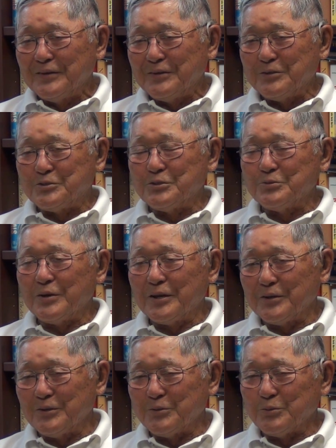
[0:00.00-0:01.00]
And she
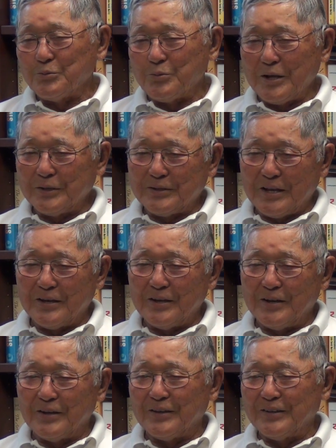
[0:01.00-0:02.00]
ranked that
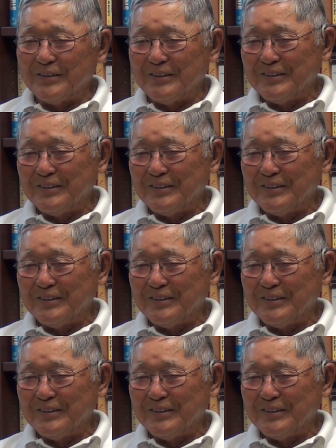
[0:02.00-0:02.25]
high,